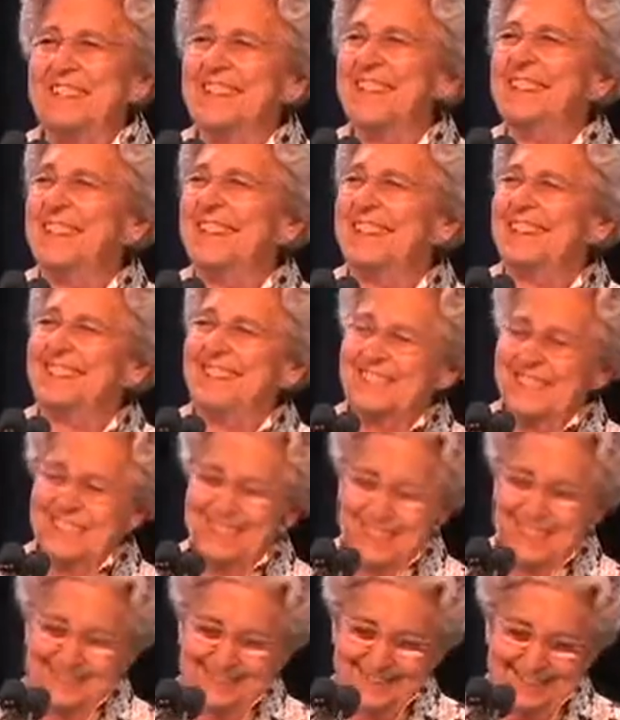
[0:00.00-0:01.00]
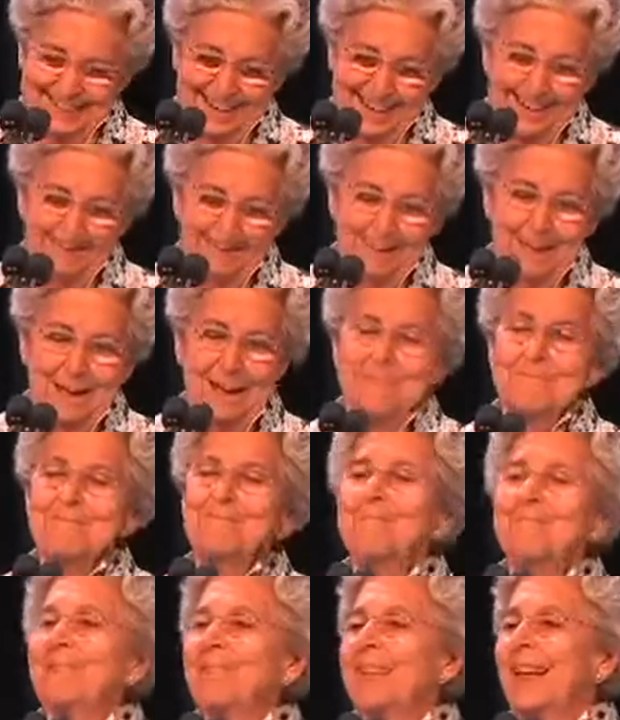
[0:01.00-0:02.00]
It has been
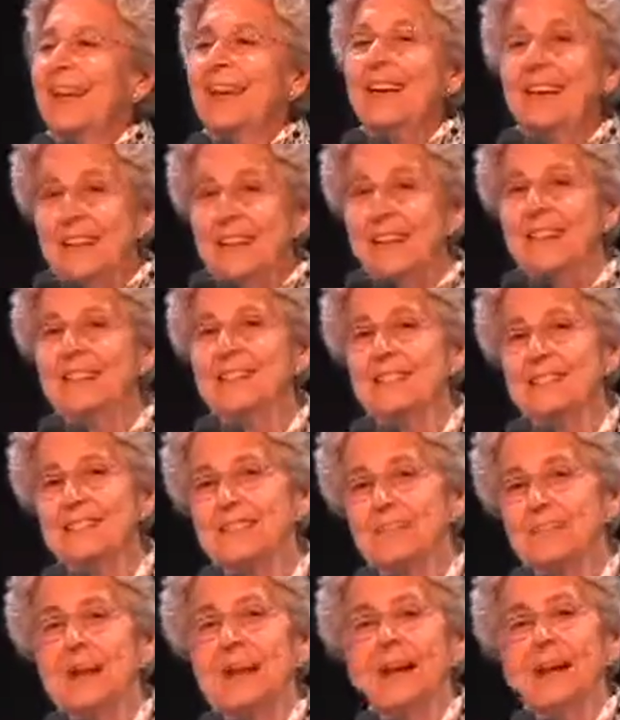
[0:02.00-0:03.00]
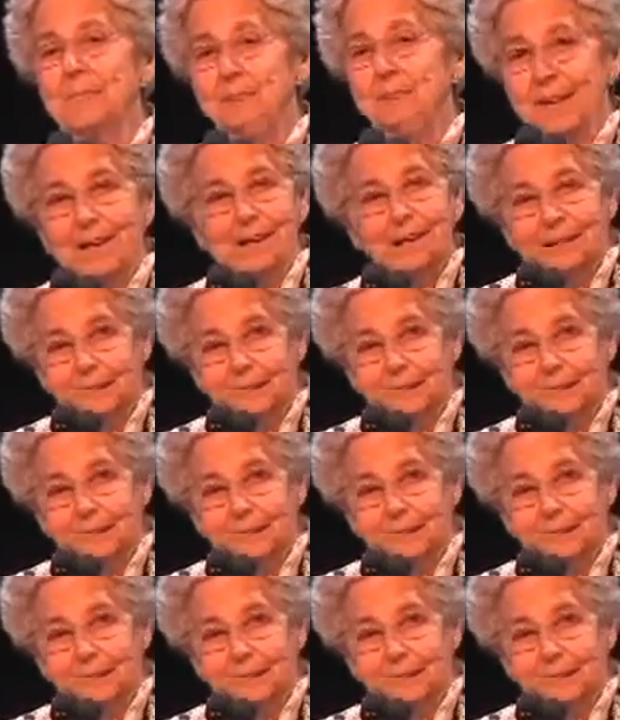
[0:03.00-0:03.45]
fabulous. We speak in English.